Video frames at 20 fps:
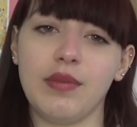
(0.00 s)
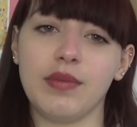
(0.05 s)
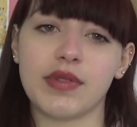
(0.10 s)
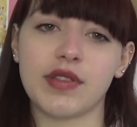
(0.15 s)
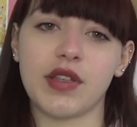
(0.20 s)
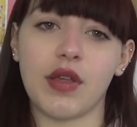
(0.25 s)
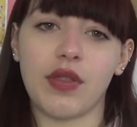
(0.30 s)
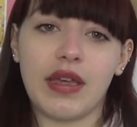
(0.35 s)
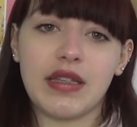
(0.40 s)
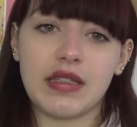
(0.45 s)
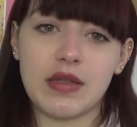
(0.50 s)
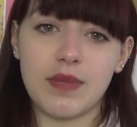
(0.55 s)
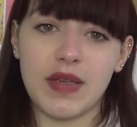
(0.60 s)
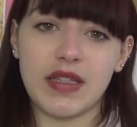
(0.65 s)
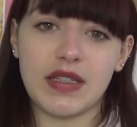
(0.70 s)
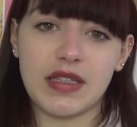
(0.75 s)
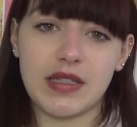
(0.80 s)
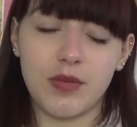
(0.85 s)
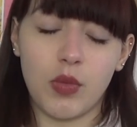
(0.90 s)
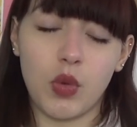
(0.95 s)
so that it's a
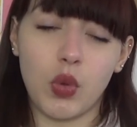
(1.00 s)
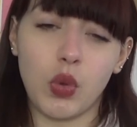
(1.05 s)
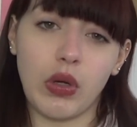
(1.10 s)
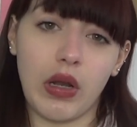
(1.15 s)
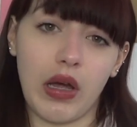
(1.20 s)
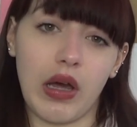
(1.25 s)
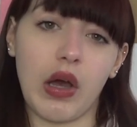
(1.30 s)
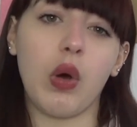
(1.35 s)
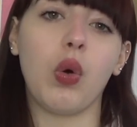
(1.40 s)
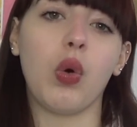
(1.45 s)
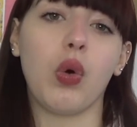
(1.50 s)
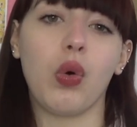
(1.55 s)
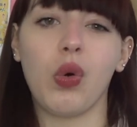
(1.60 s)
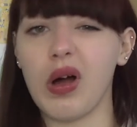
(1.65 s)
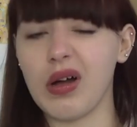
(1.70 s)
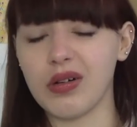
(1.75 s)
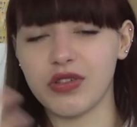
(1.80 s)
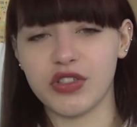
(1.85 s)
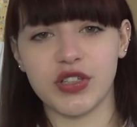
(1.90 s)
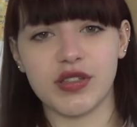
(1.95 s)
bit smaller or
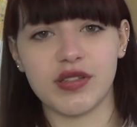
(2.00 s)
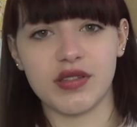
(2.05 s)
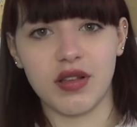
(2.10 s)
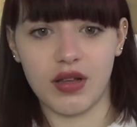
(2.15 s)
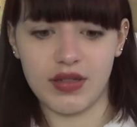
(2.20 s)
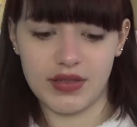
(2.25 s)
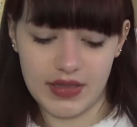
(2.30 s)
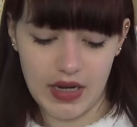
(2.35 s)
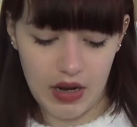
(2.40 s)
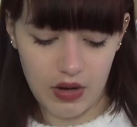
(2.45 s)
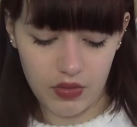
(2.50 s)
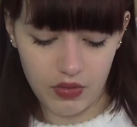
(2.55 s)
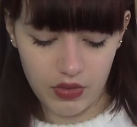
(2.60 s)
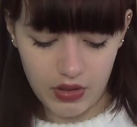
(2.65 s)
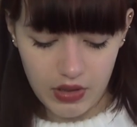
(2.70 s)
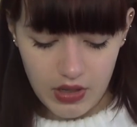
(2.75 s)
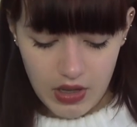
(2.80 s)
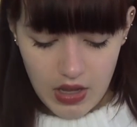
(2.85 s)
I'll just size down.